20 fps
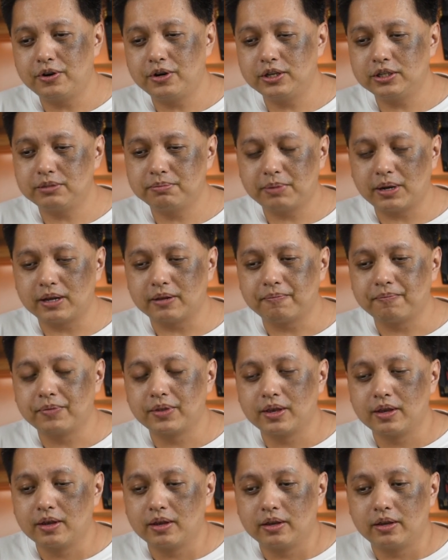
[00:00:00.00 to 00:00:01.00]
hertz, but
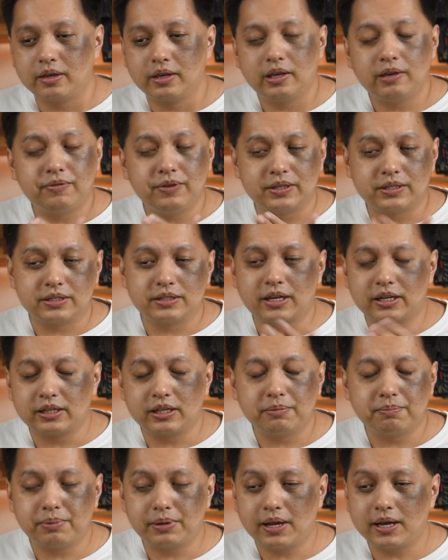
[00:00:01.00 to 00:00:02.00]
if it's
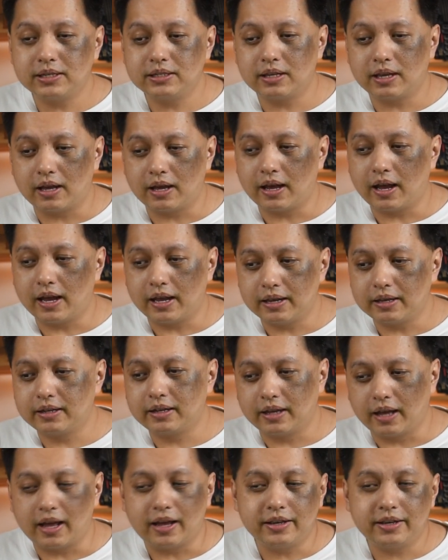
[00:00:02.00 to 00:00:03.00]
90 plus,
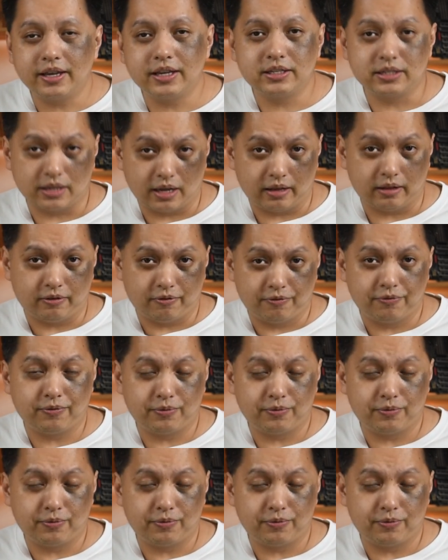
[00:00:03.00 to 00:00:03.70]
I I guess at